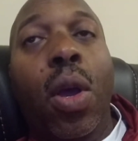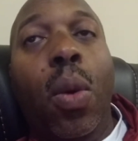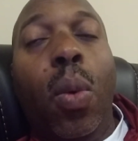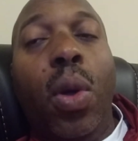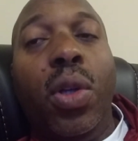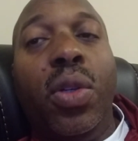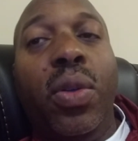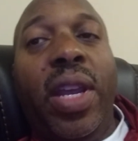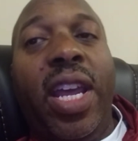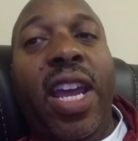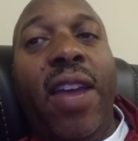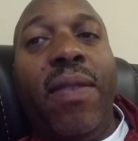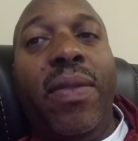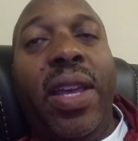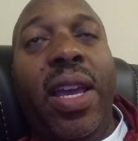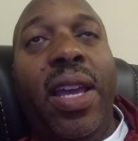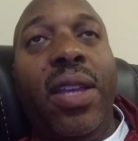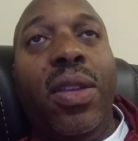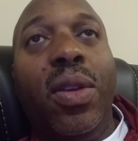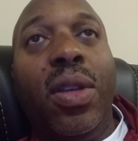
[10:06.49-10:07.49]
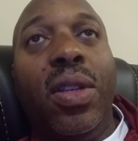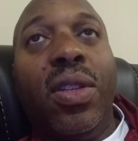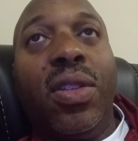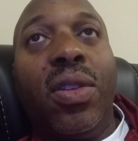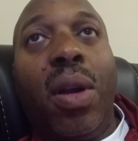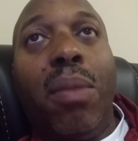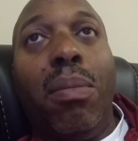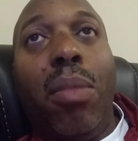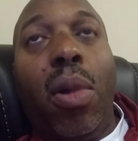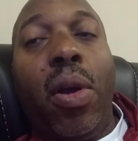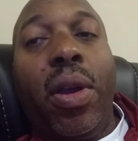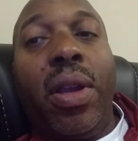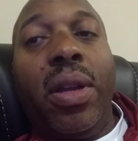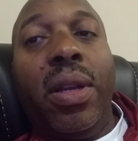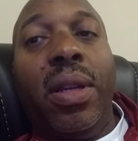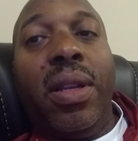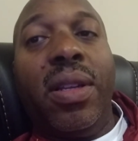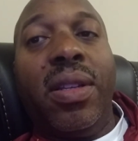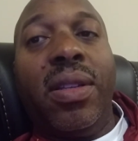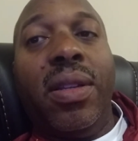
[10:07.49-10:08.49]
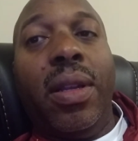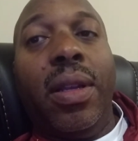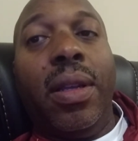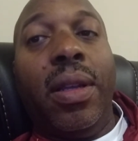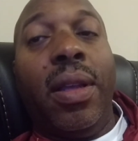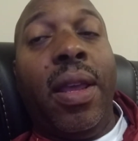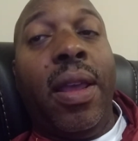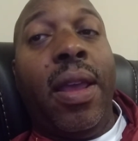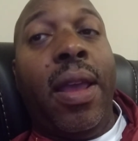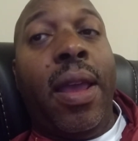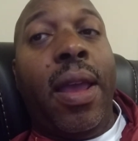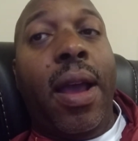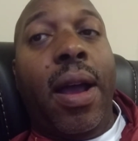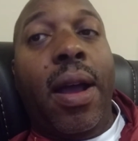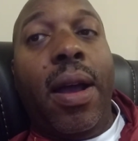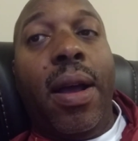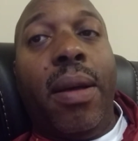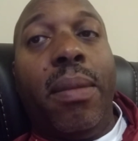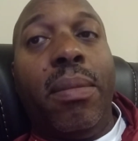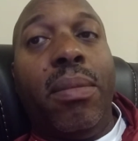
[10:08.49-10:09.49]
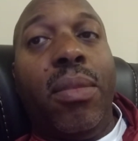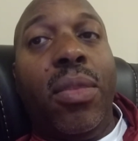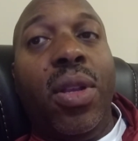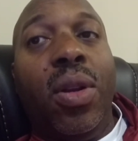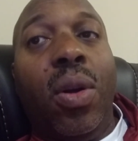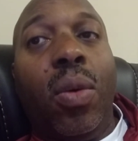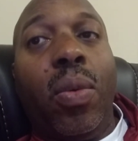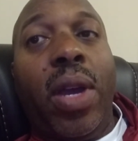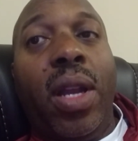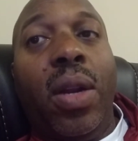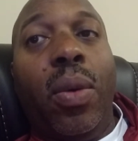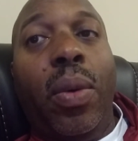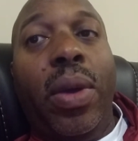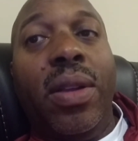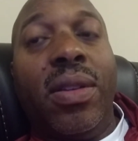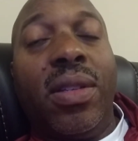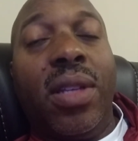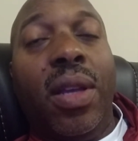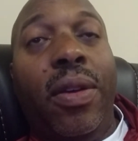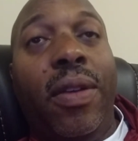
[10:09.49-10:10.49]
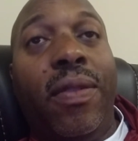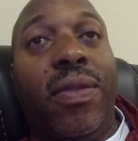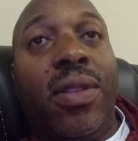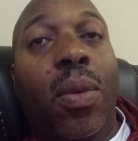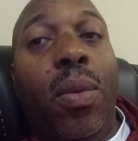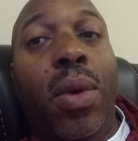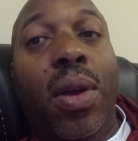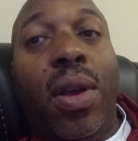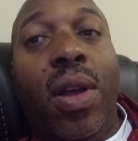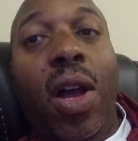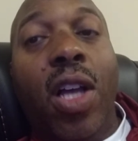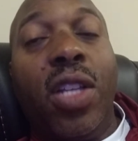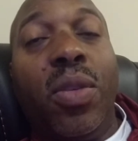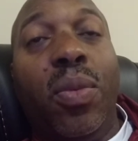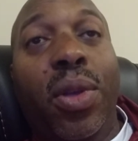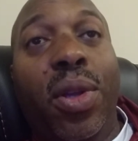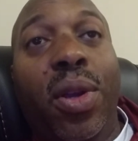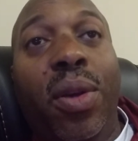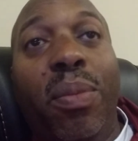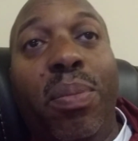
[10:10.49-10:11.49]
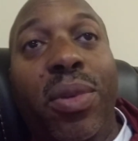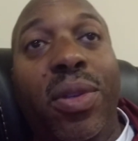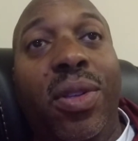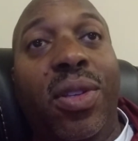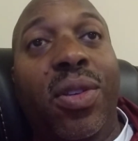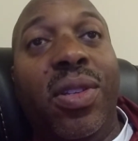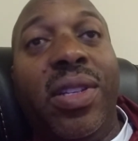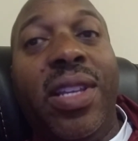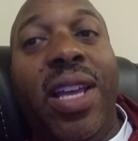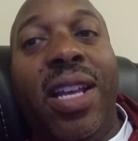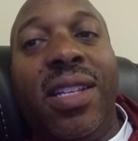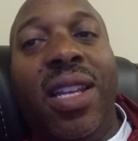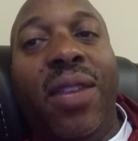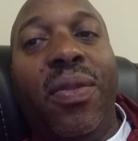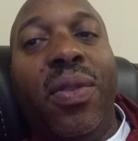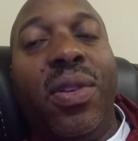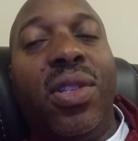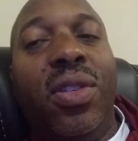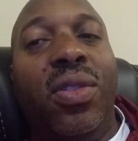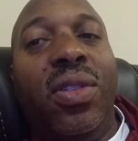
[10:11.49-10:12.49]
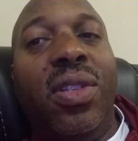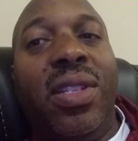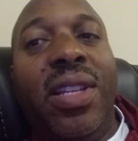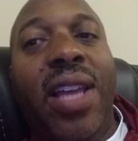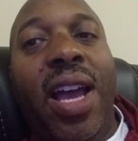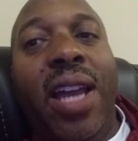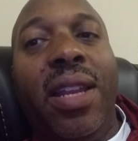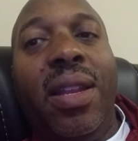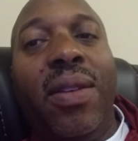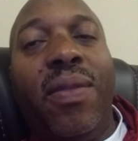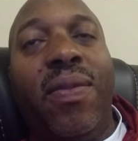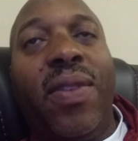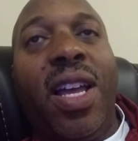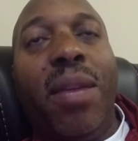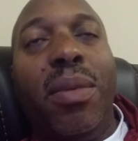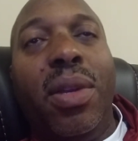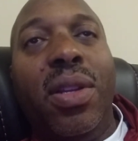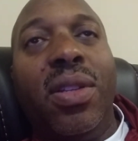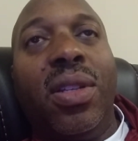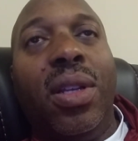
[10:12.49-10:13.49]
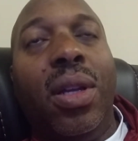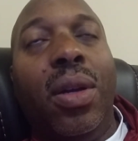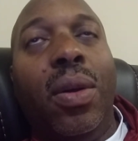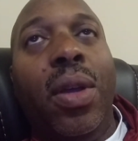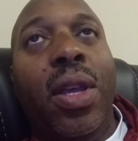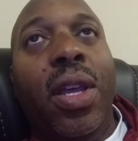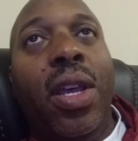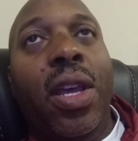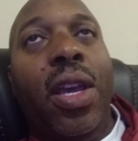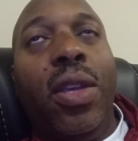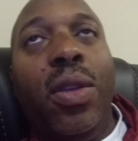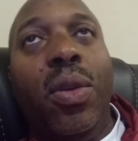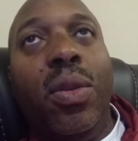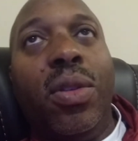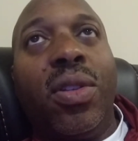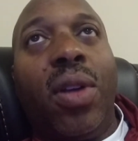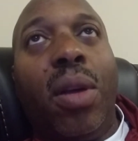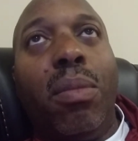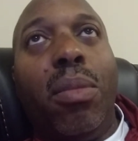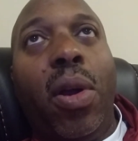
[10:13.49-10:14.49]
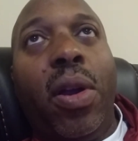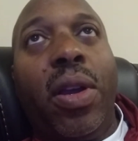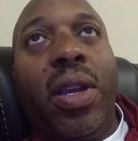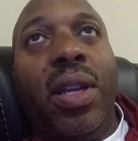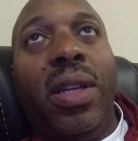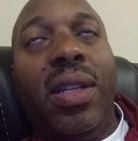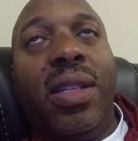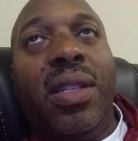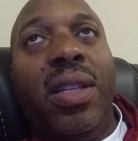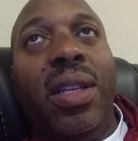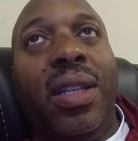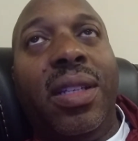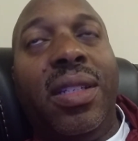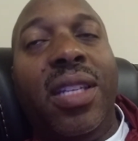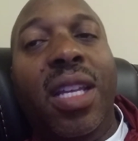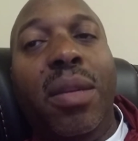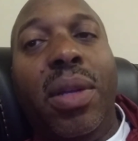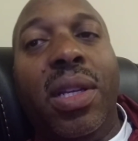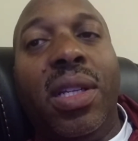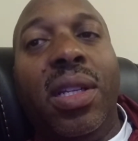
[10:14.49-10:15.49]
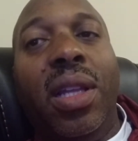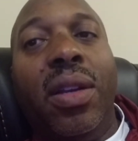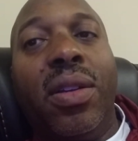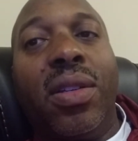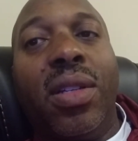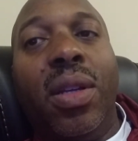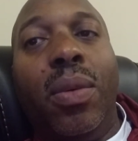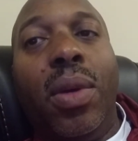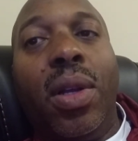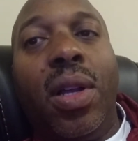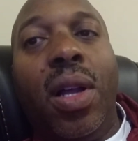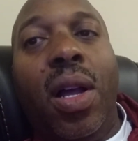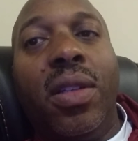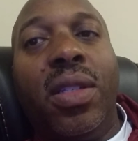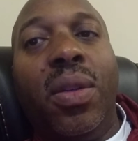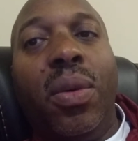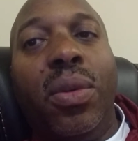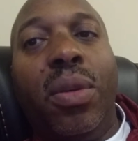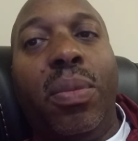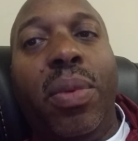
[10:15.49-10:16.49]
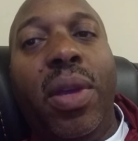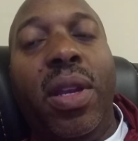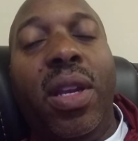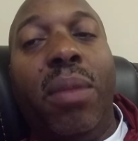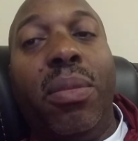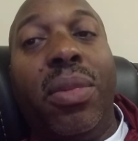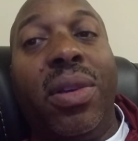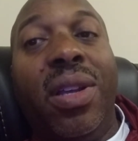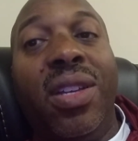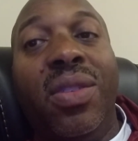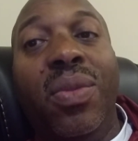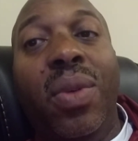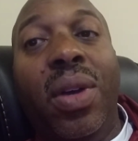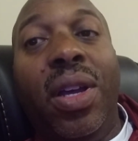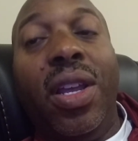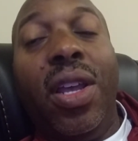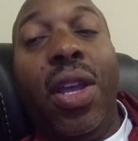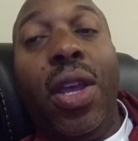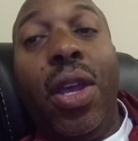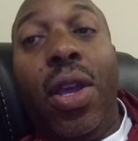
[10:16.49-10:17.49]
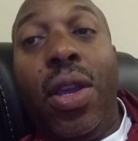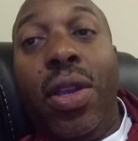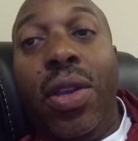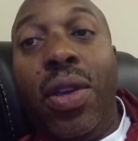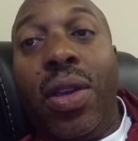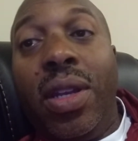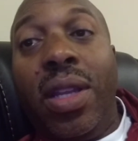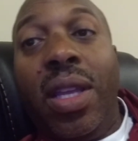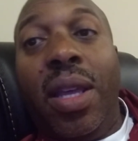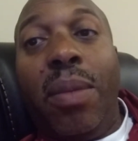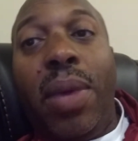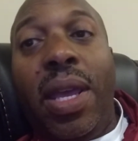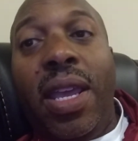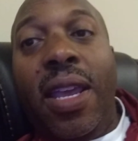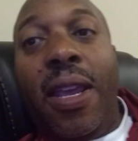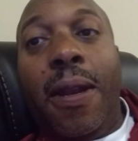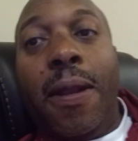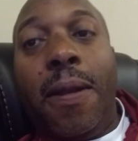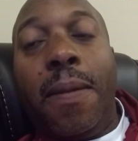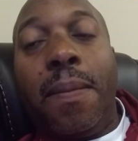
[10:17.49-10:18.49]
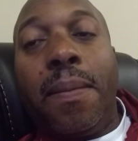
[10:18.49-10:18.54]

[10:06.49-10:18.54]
Once you have that, you can start marketing this thing, right away. So if someone calls, well, you just got, say for instance, you just got in 5 minutes ago, and you start marketing this thing. 10 minutes later, someone calls in with your PIN number. Guess what? You're going to get paid.